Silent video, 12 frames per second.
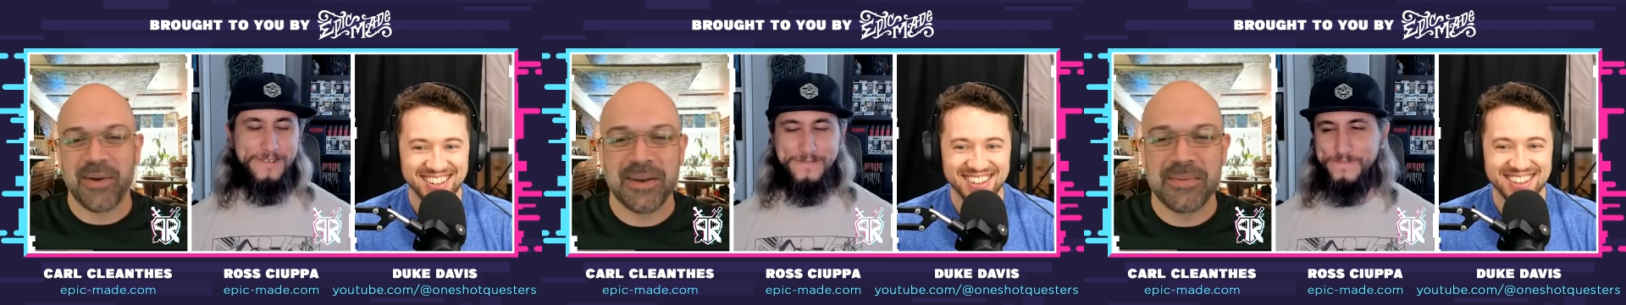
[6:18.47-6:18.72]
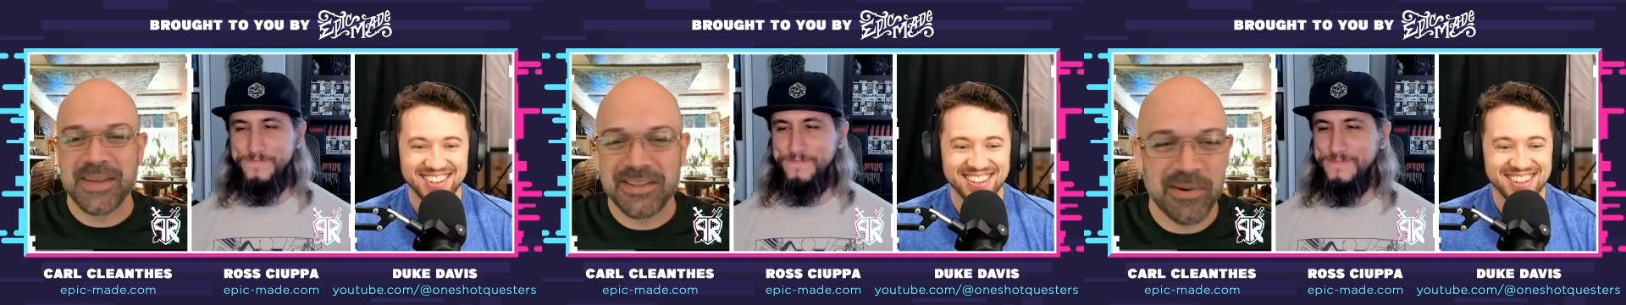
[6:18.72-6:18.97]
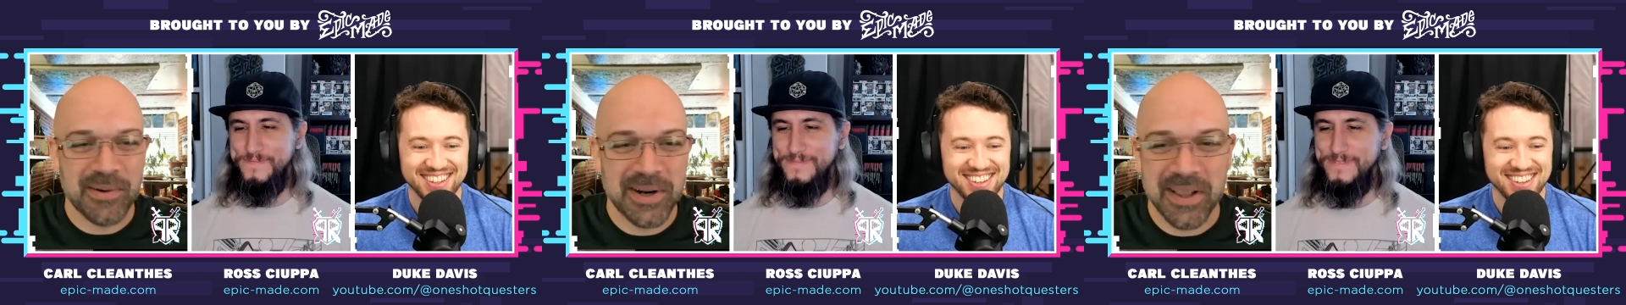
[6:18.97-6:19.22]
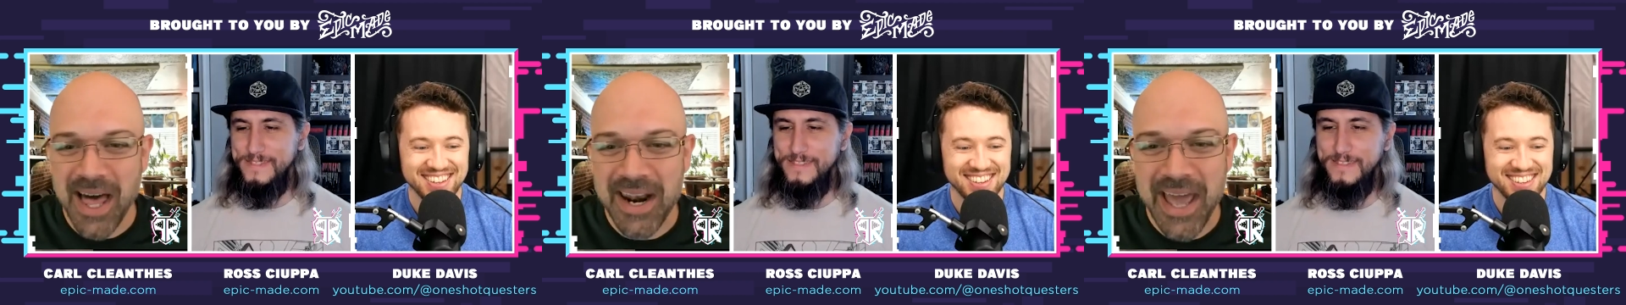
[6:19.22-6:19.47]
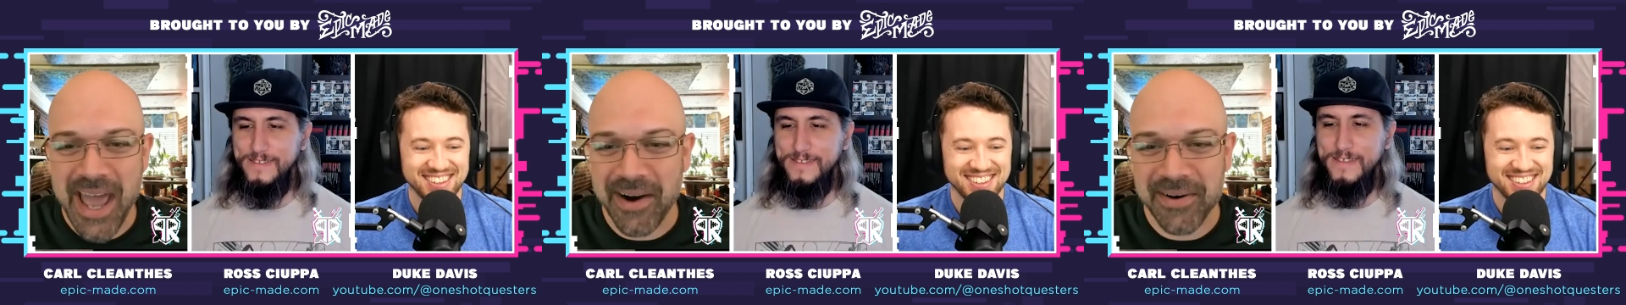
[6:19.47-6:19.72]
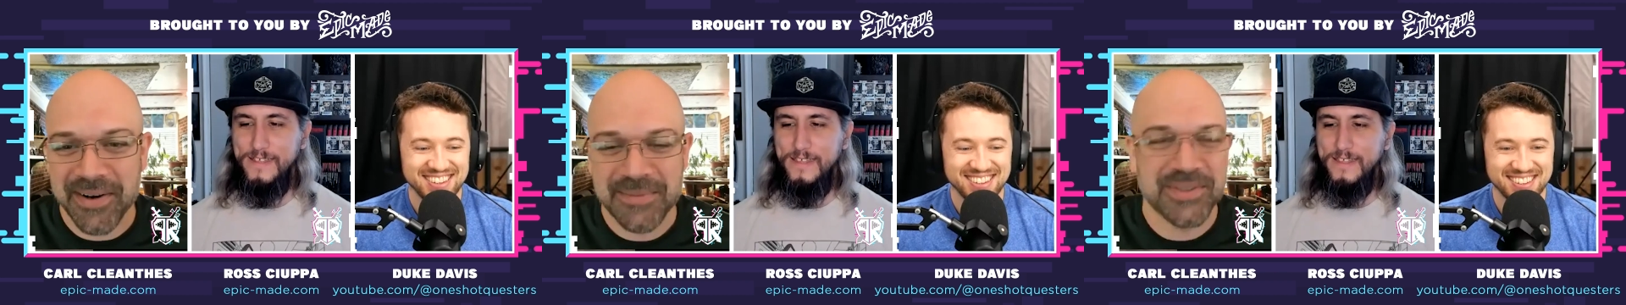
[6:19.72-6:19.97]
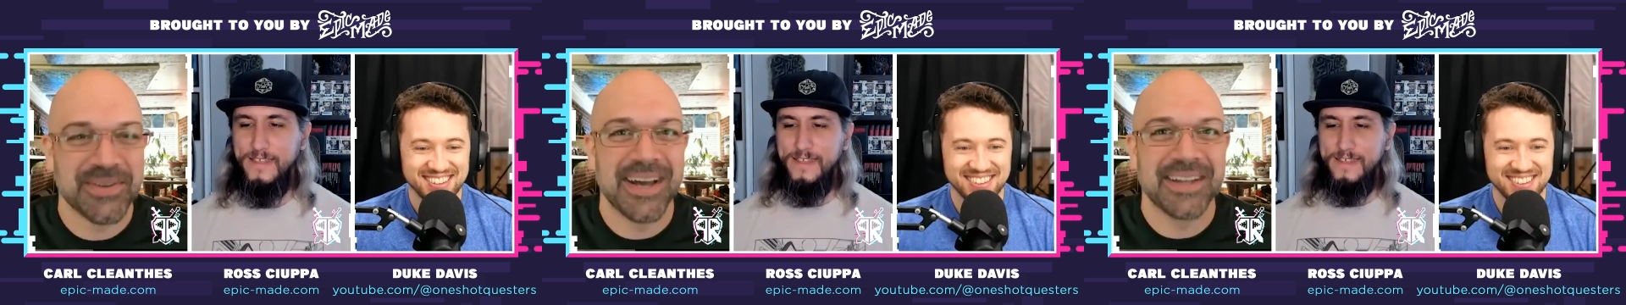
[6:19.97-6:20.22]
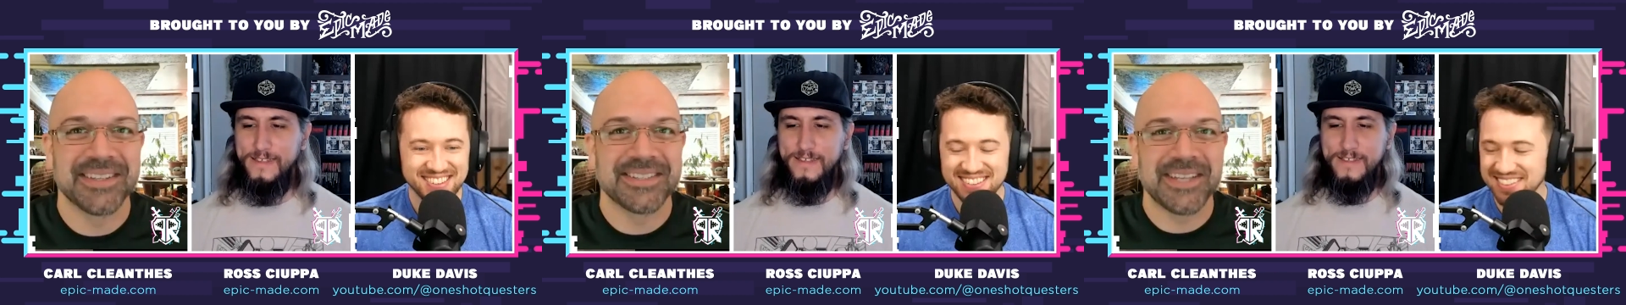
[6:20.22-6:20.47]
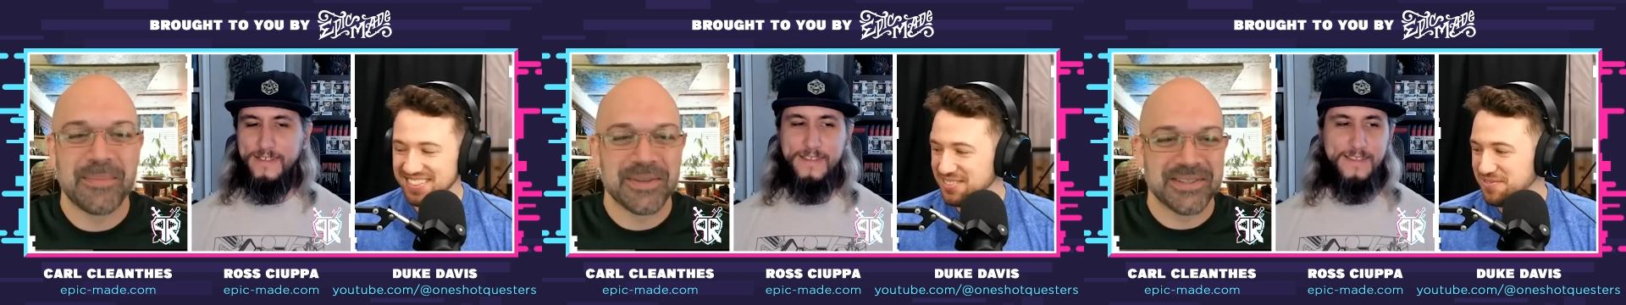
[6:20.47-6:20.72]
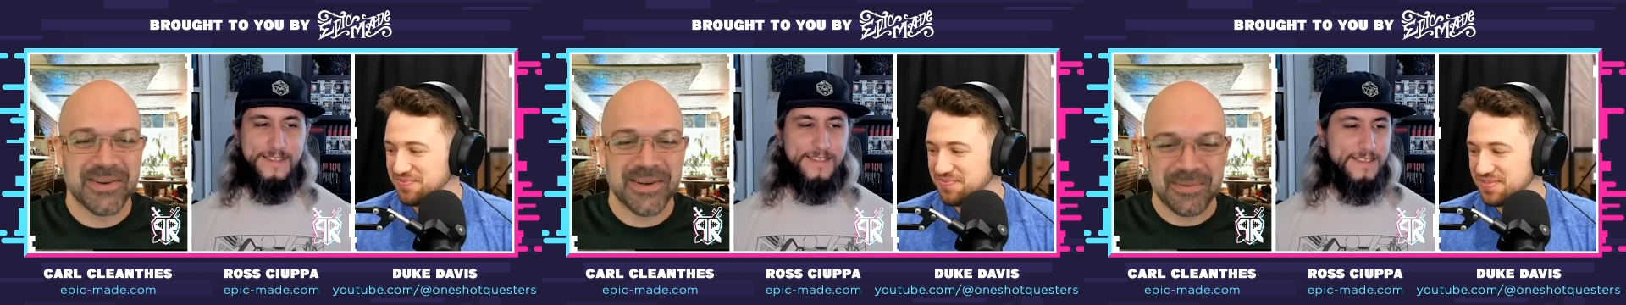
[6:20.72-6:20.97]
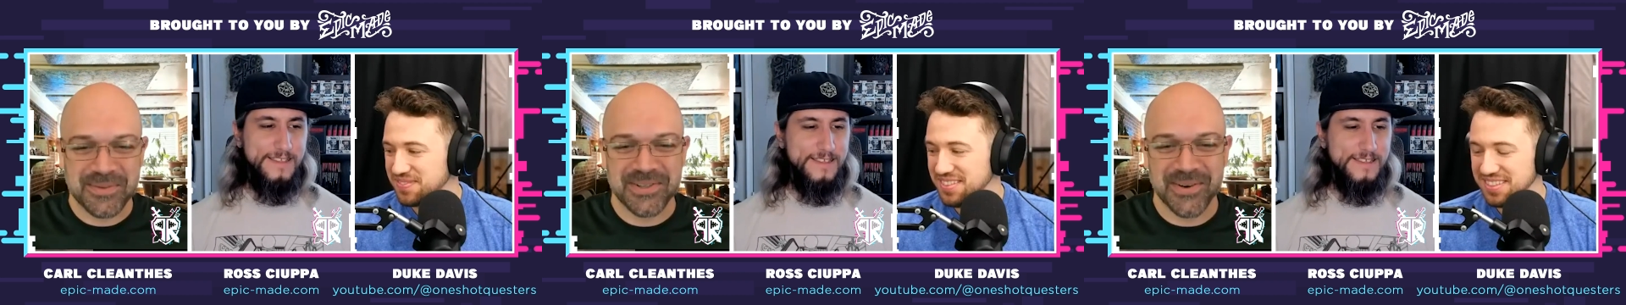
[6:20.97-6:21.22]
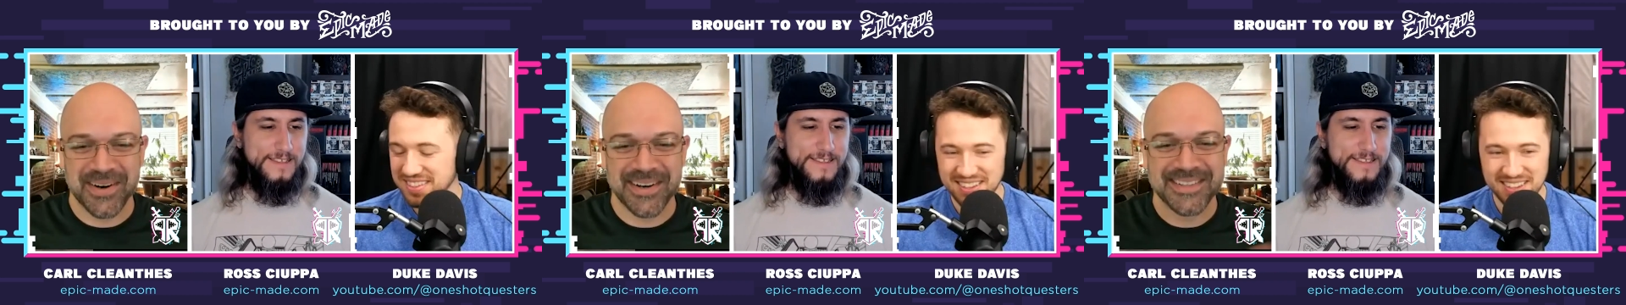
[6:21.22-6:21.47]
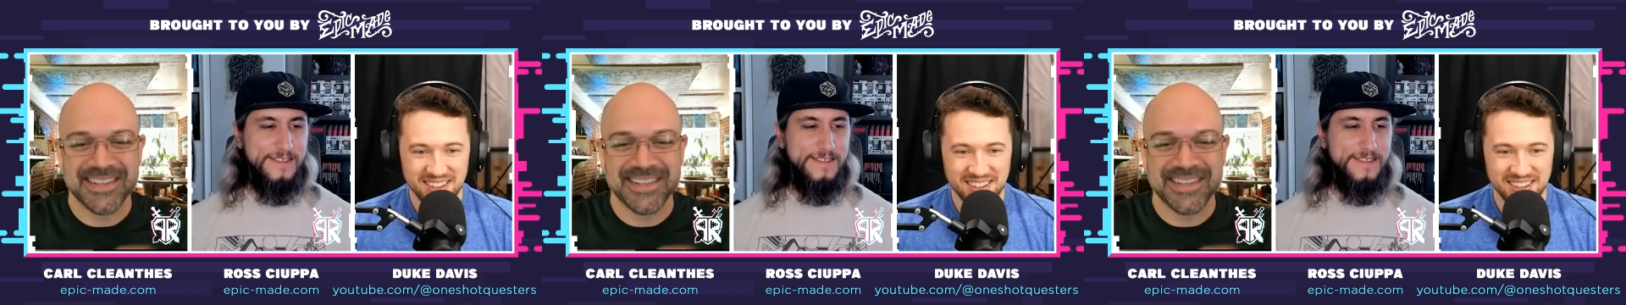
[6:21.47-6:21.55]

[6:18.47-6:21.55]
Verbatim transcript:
Speaker 1: we're going to be throwing a lot of acronyms around this episode, I'm sure.